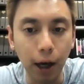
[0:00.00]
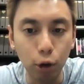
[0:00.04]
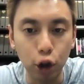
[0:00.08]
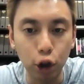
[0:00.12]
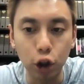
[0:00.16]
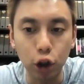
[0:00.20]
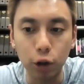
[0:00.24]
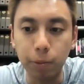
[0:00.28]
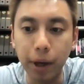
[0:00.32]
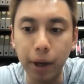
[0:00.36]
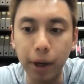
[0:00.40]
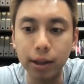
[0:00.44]

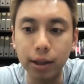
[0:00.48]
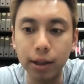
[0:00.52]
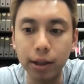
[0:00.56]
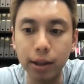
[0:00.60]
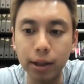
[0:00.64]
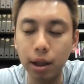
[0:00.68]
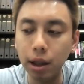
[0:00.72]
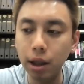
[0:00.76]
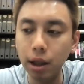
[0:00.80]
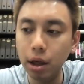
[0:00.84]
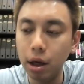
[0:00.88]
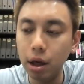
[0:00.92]
which is
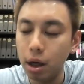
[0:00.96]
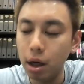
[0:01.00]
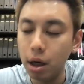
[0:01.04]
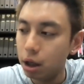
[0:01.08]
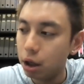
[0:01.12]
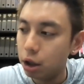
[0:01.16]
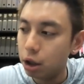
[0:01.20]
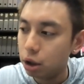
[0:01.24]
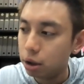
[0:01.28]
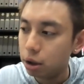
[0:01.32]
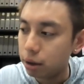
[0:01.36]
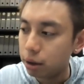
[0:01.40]
basically
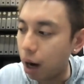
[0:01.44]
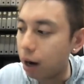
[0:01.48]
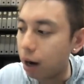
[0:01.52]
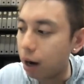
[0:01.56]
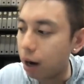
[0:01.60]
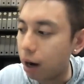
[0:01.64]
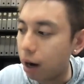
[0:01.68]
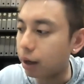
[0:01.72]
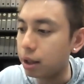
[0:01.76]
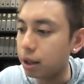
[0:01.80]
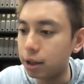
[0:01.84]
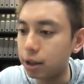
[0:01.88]

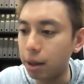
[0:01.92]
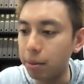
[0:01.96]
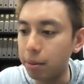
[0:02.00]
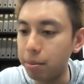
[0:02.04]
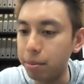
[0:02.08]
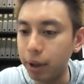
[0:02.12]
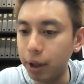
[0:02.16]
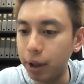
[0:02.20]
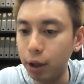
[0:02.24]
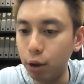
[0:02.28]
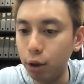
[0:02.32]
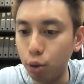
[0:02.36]
targeting
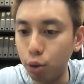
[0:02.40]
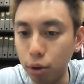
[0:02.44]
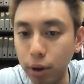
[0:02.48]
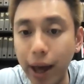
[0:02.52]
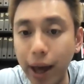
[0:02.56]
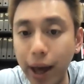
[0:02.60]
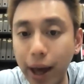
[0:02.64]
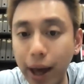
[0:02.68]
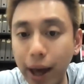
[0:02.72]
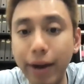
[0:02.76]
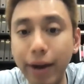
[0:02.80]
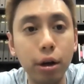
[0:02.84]
somebody
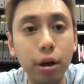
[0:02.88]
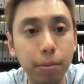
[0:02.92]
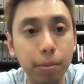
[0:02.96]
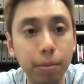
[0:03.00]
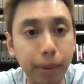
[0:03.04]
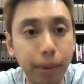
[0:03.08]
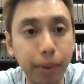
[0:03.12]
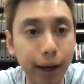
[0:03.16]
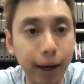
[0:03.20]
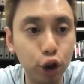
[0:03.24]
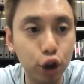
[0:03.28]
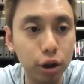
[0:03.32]
who landed on a
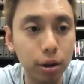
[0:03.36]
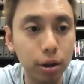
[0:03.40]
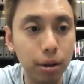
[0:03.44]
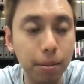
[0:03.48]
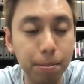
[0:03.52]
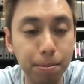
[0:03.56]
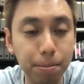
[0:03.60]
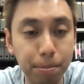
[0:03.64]
page